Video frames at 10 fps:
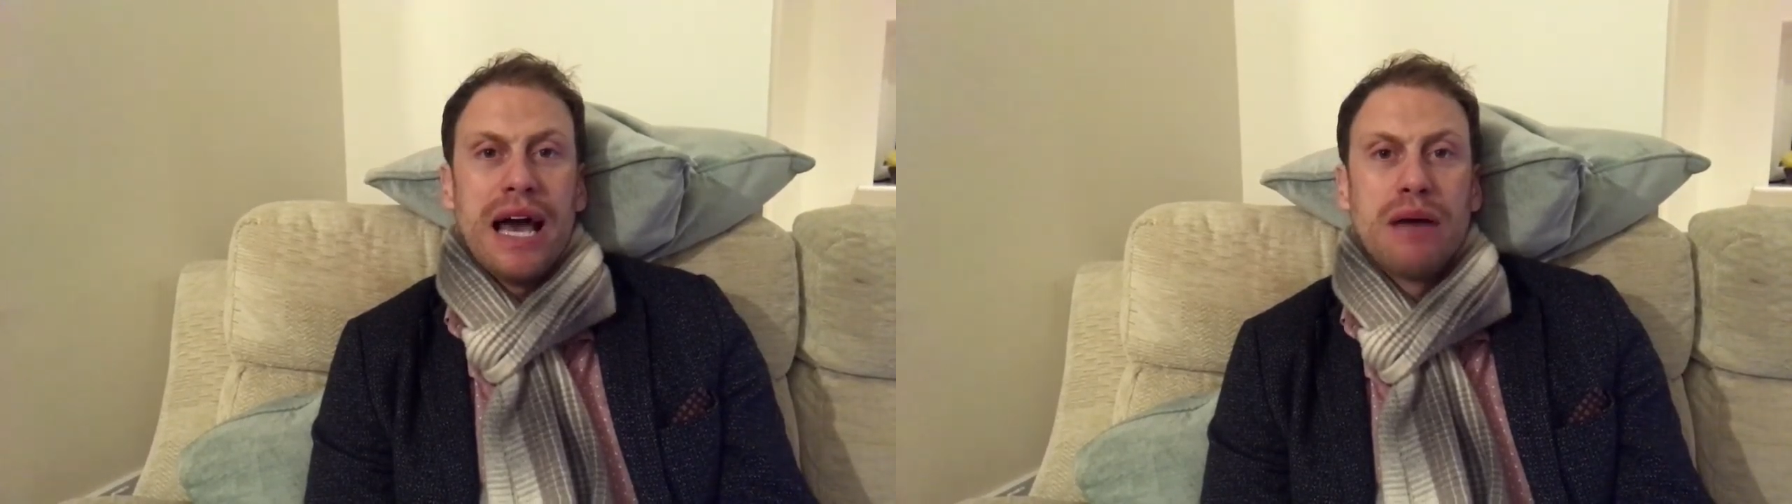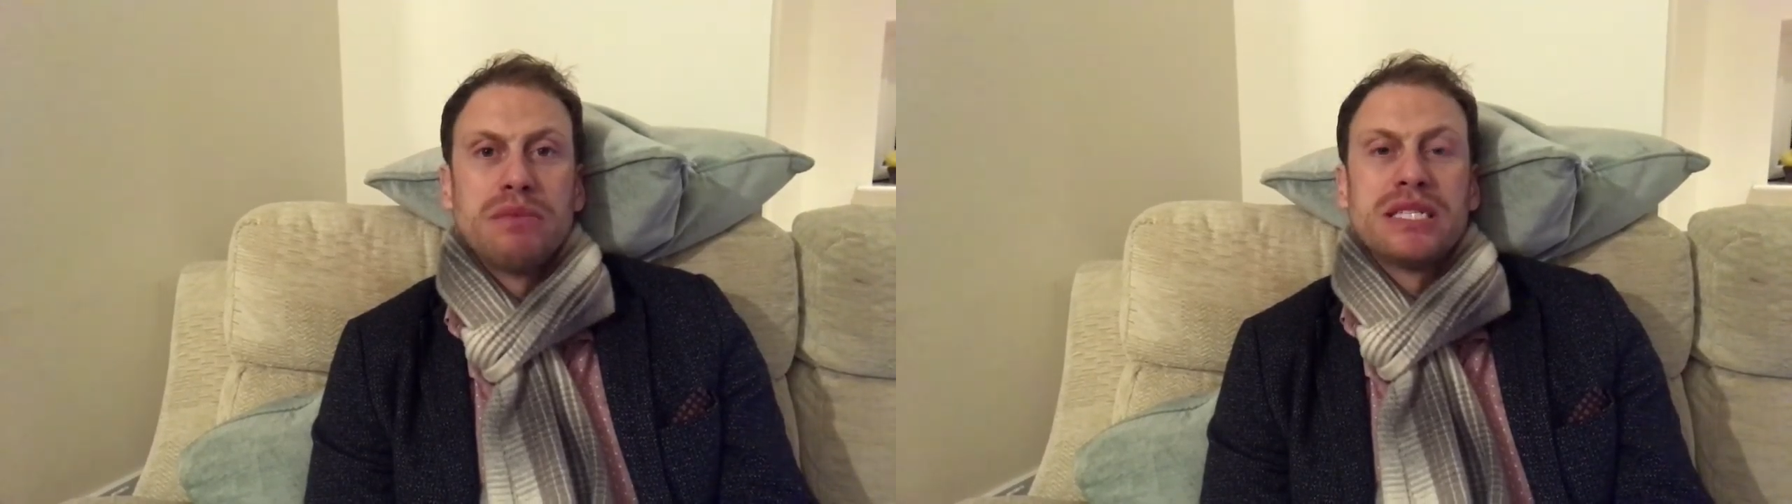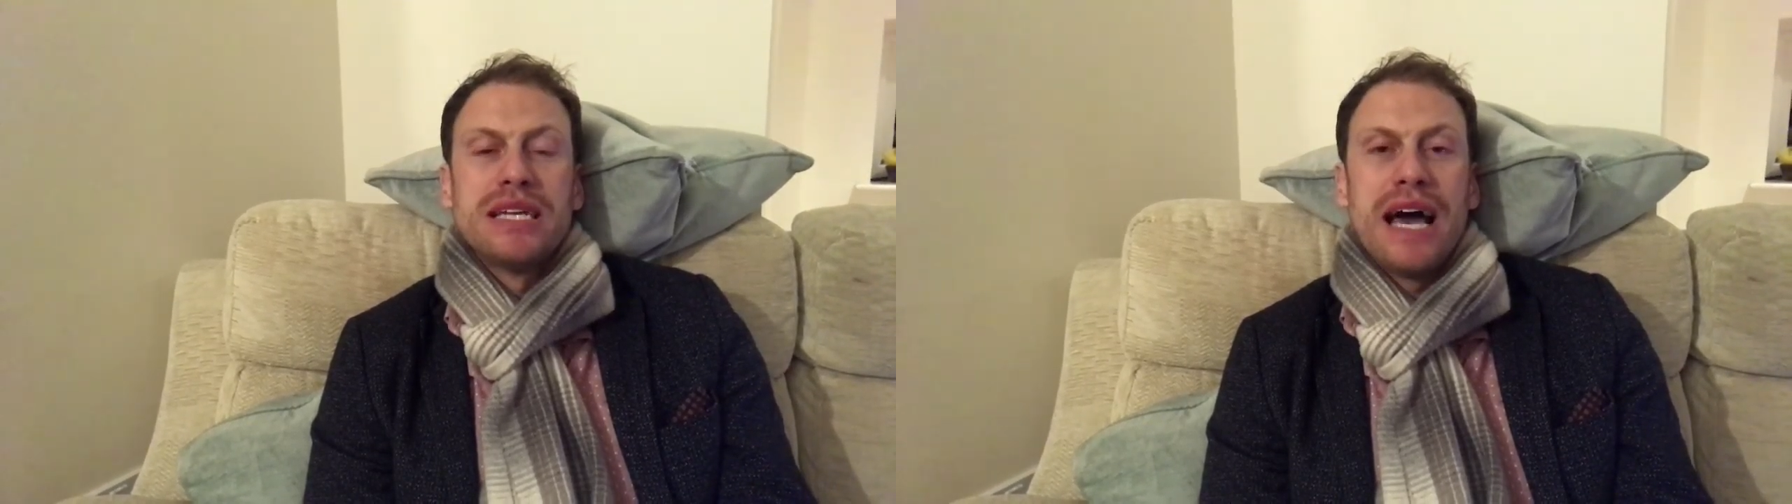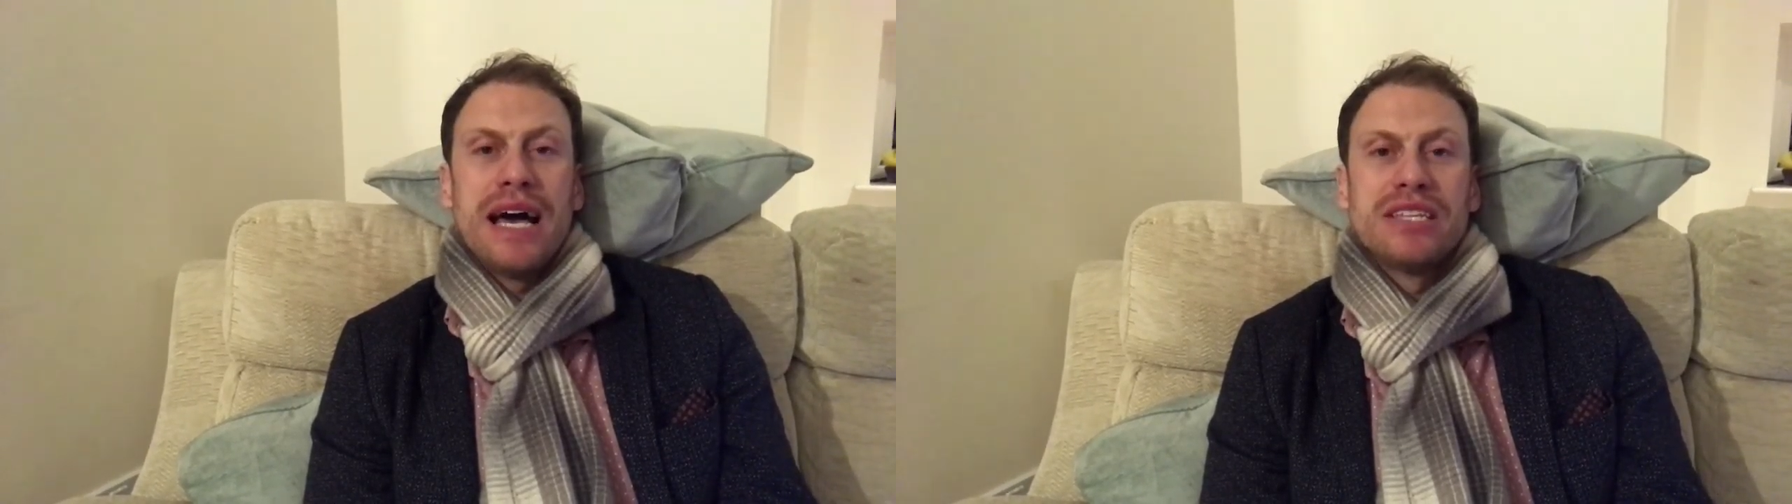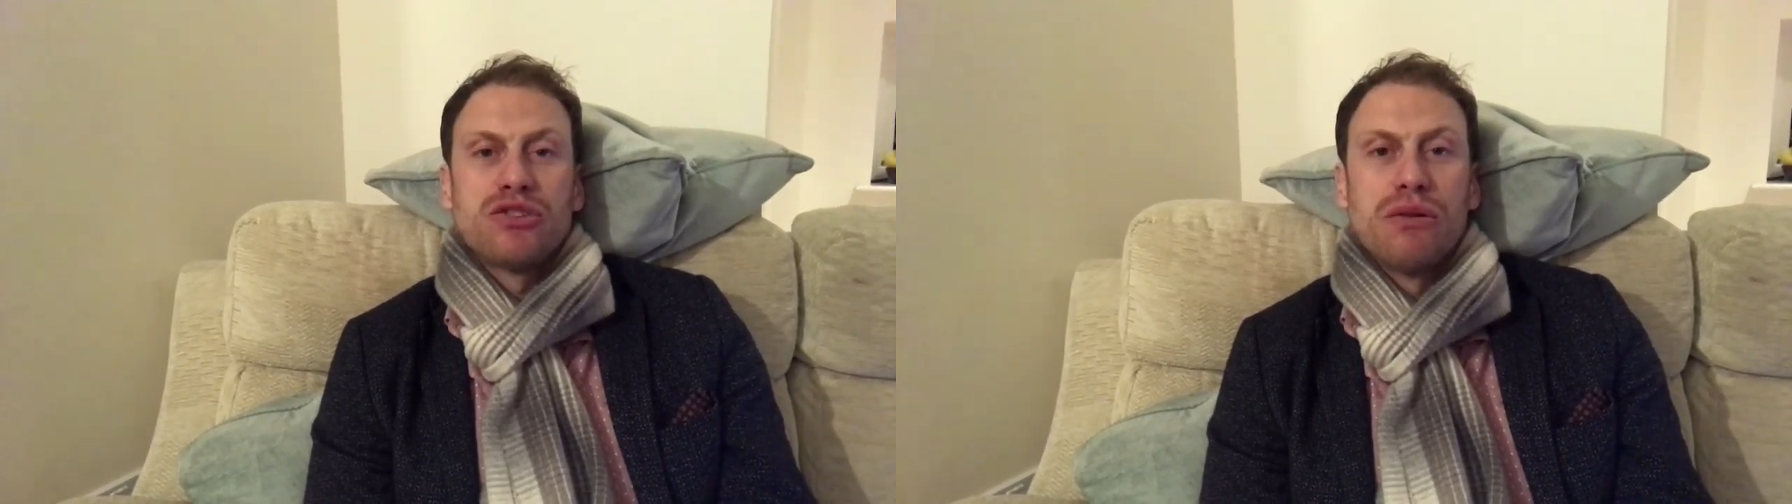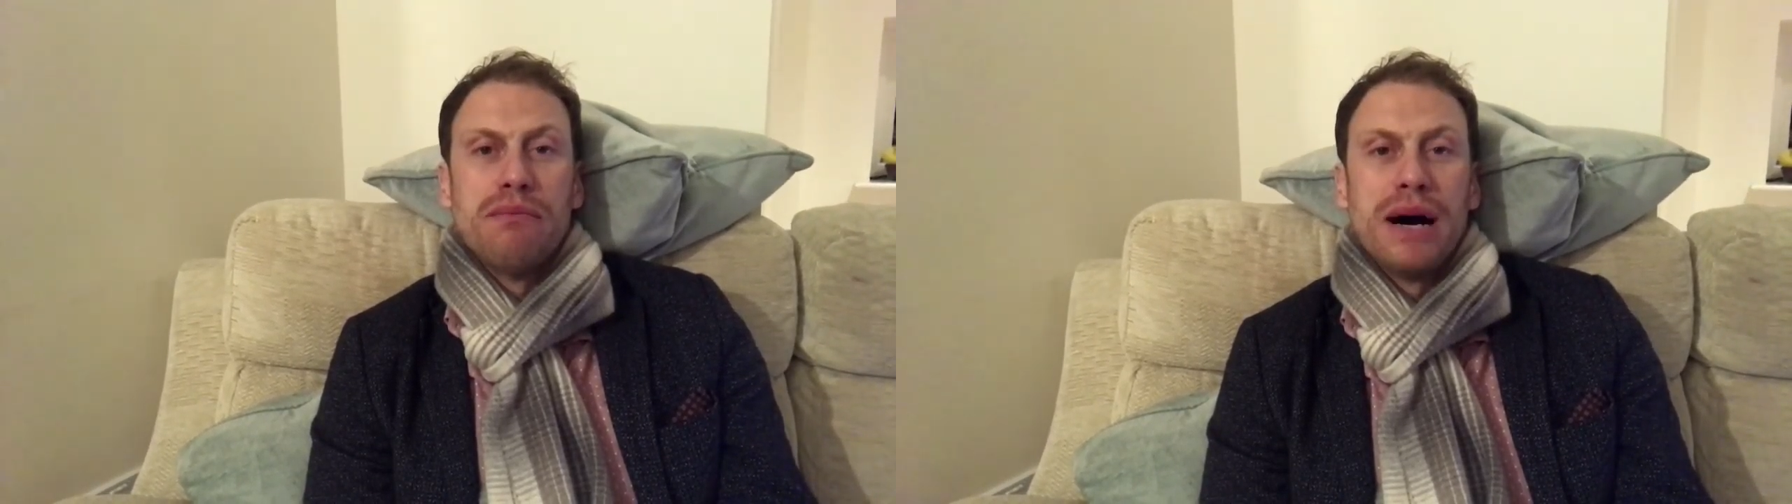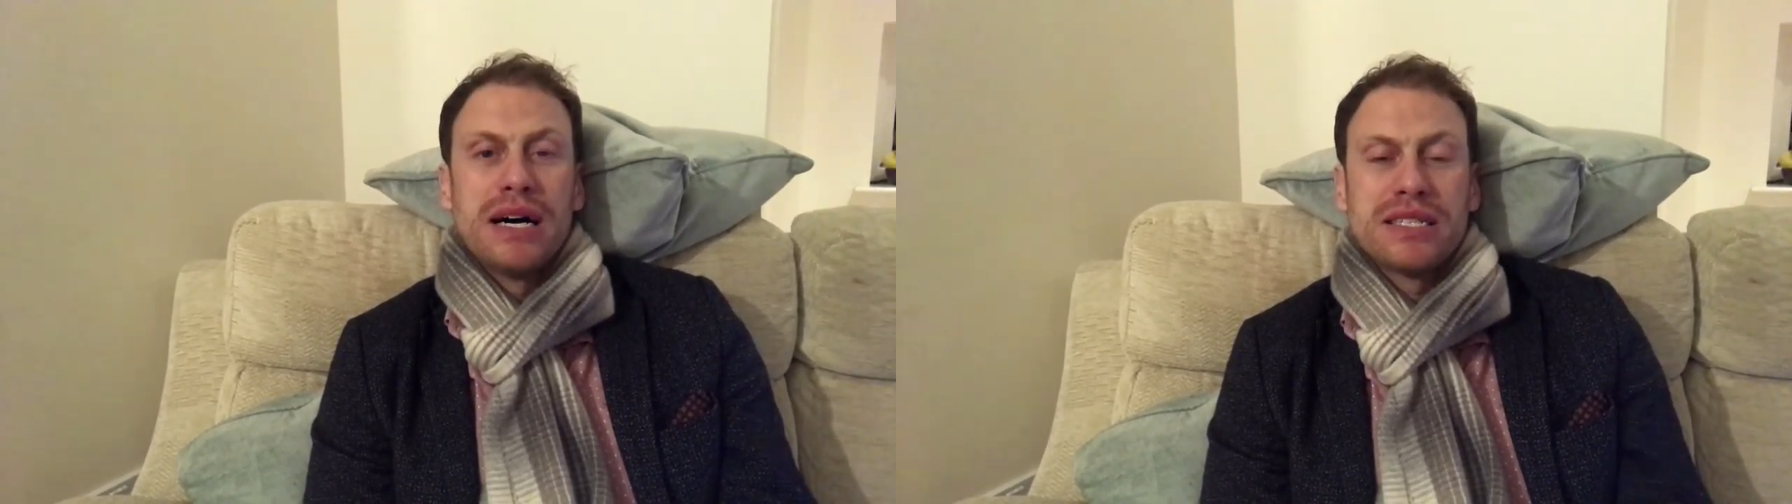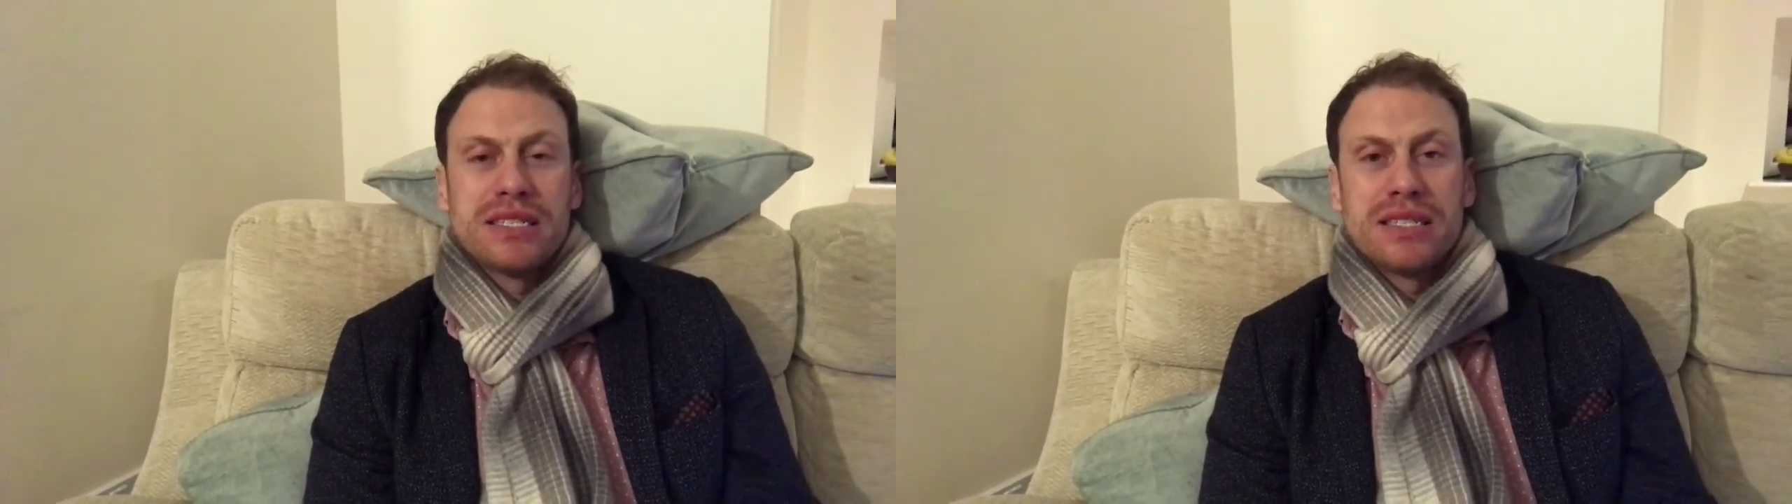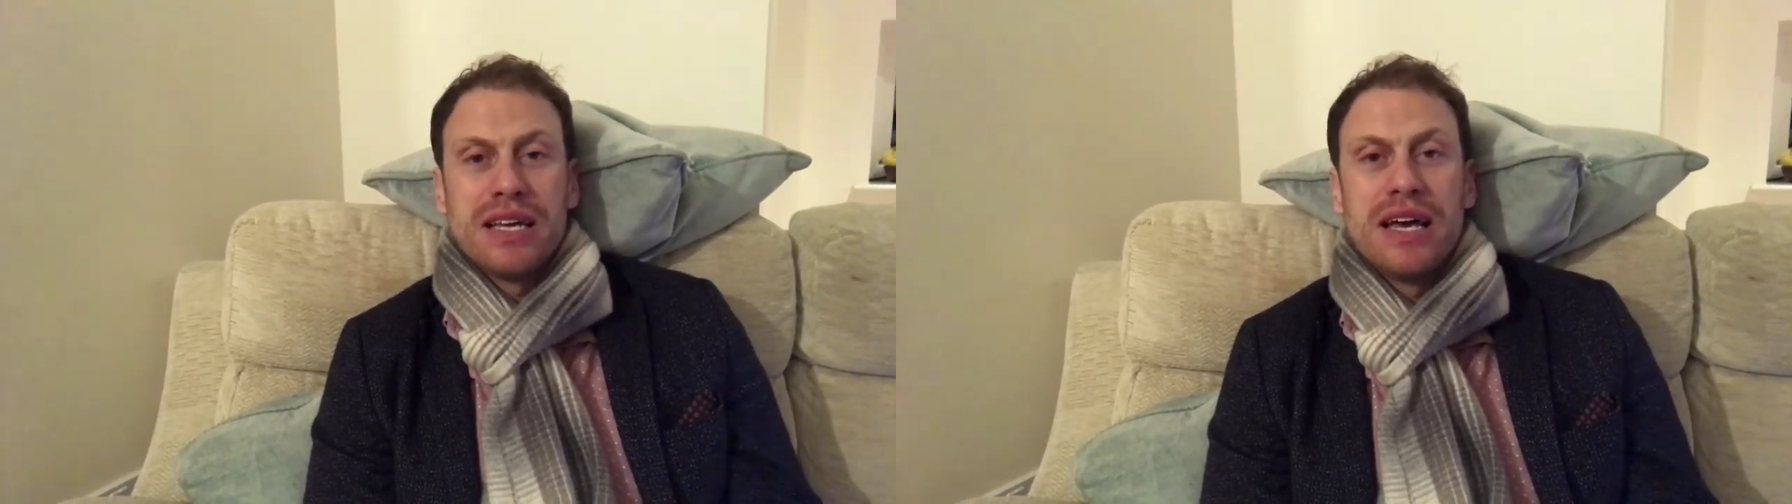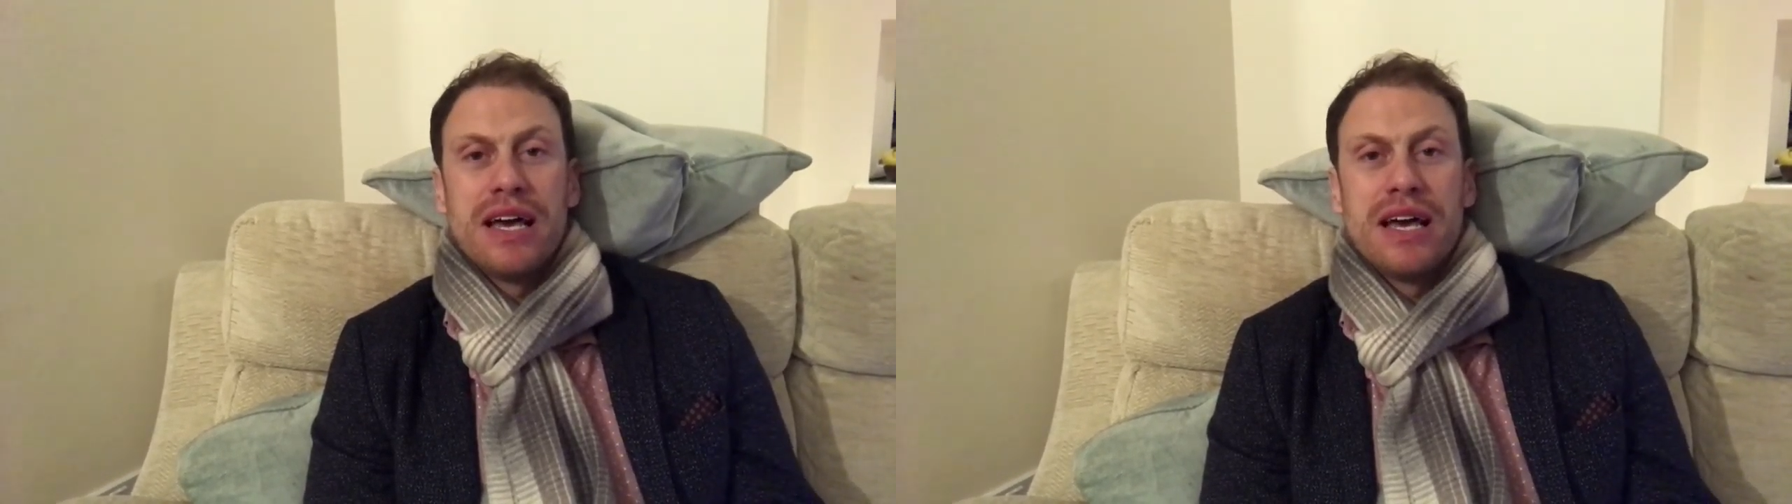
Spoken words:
Amazon ads are a must.